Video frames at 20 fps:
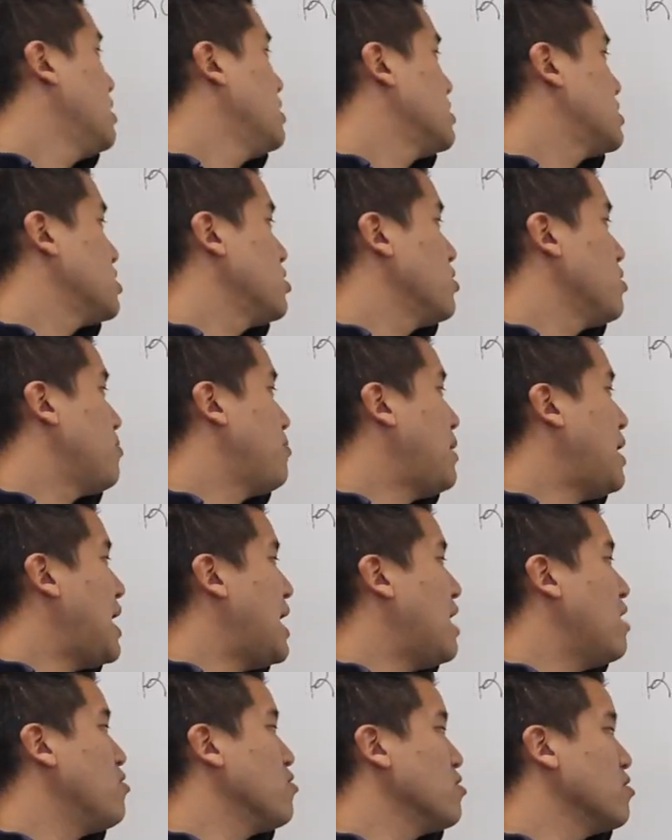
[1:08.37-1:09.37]
So the
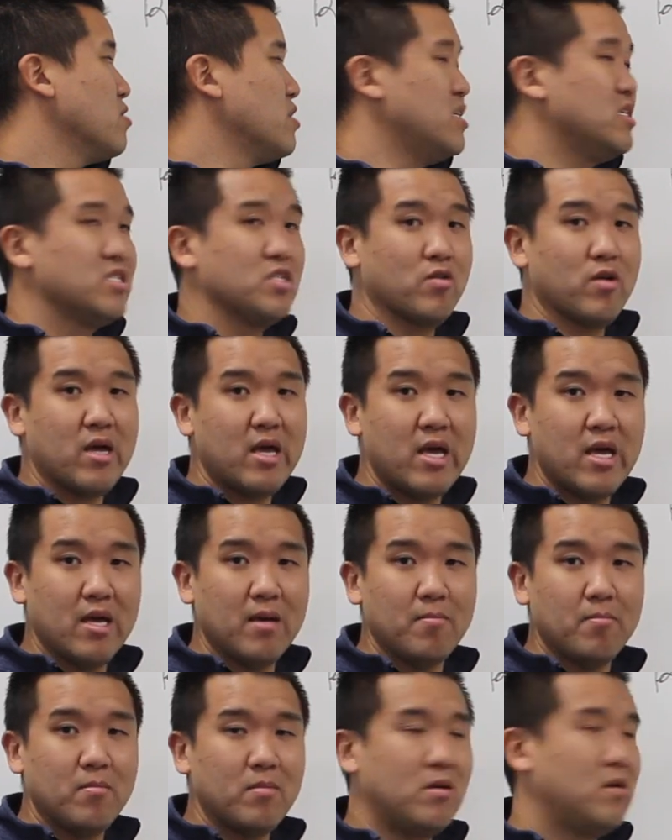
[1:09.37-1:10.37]
power is your
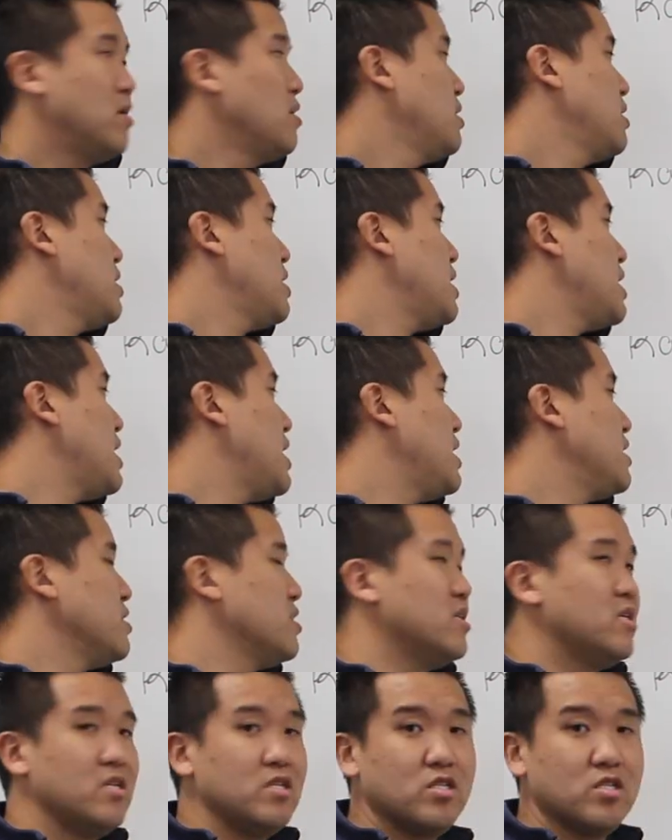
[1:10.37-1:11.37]
m, n
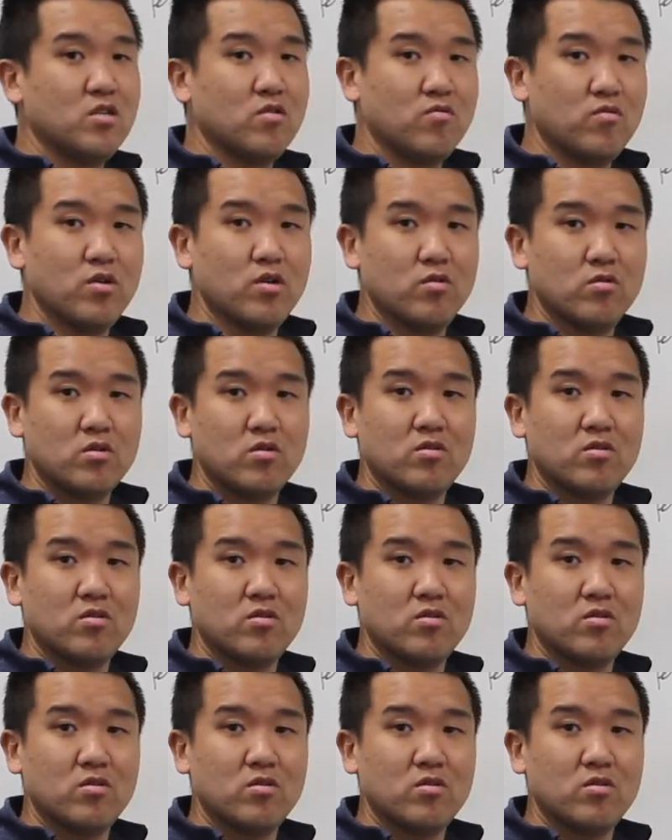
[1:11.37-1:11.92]
is your root.